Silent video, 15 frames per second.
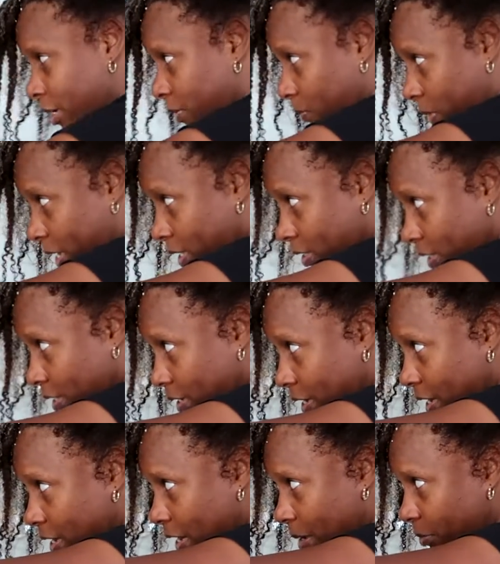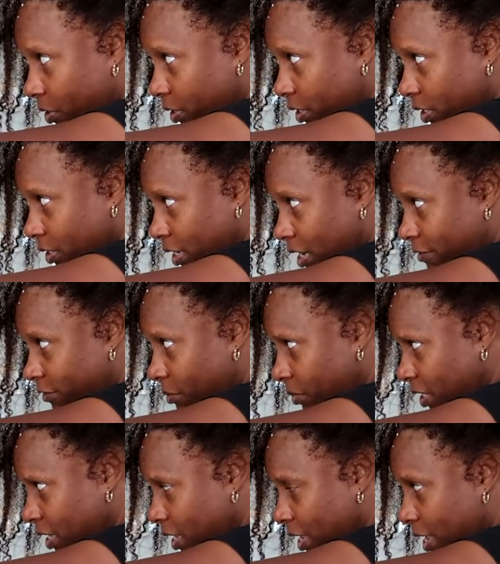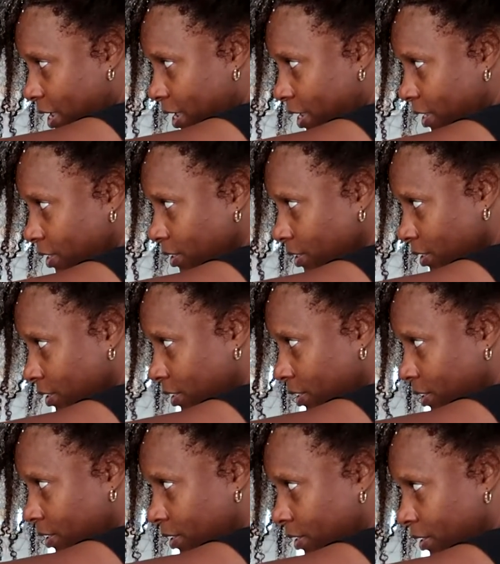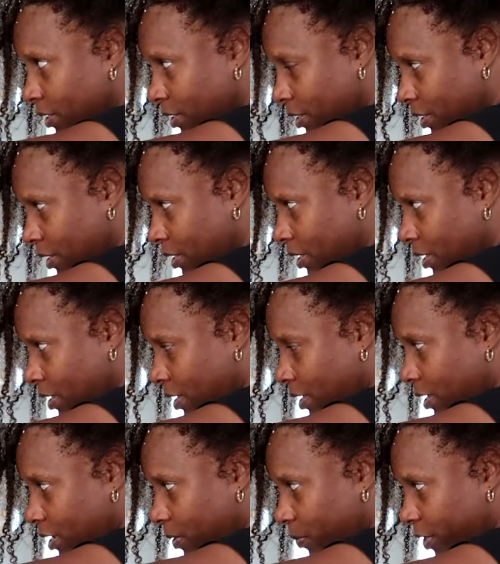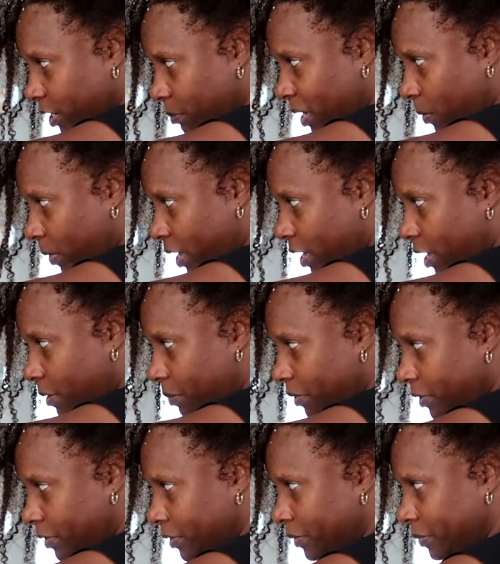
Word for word: and wet, and then I'm going to start from the ends and work my way up.